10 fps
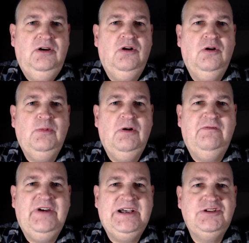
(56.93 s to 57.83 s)
home
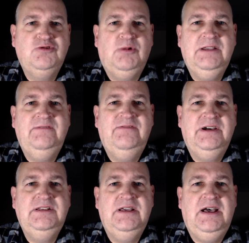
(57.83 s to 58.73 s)
of fast
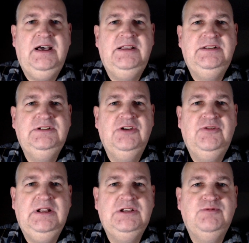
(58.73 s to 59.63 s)
Wi-Fi and
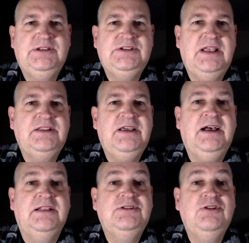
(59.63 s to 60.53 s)
gorillas with Santa
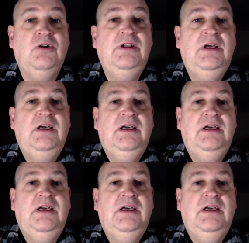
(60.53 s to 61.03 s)
hats on,